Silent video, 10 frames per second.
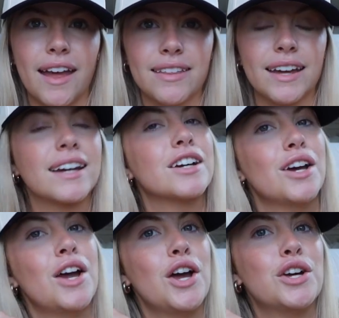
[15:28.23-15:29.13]
I think.
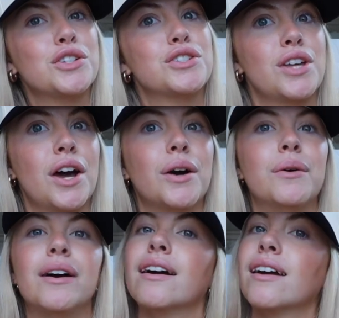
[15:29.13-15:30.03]

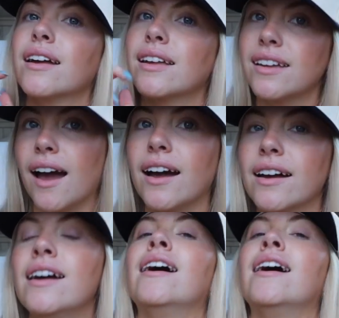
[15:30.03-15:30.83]
So yeah,